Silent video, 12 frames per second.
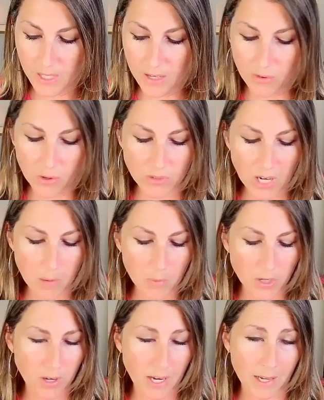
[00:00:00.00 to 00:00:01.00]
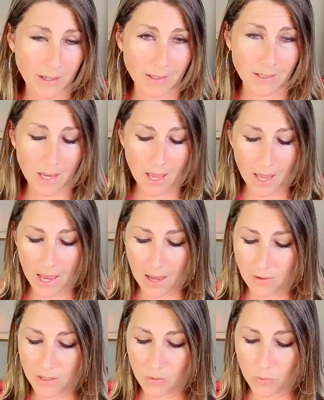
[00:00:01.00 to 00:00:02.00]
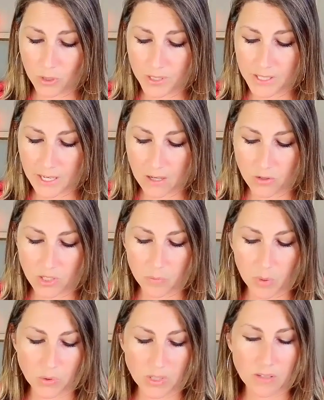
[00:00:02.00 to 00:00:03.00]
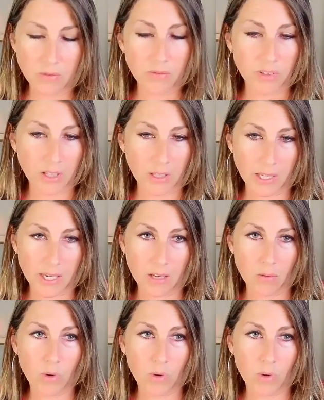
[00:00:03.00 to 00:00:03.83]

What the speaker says: If you have time on your hands, how does the world say you're supposed to fill it?